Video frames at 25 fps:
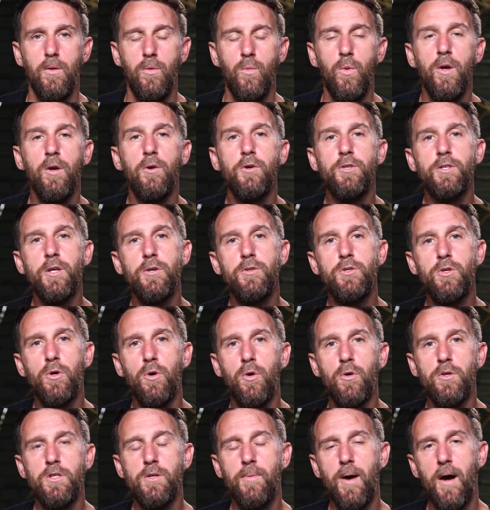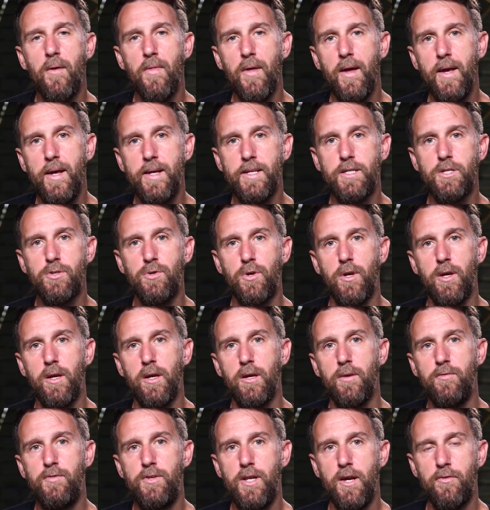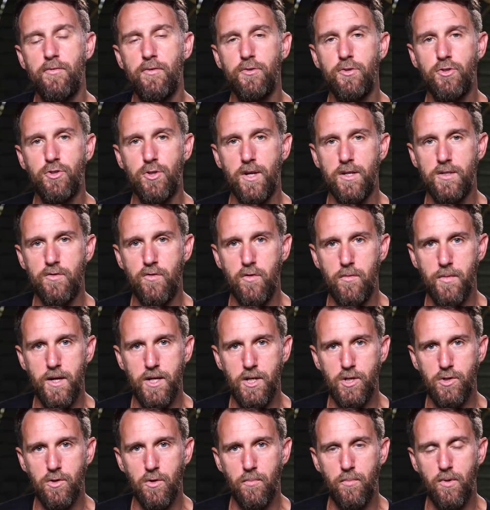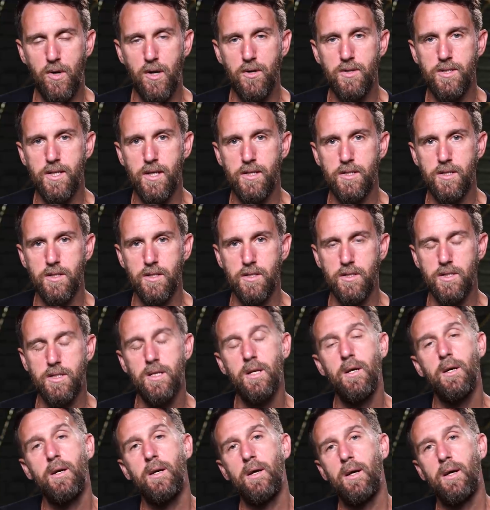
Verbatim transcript: We also talked about the history of different transformational processes,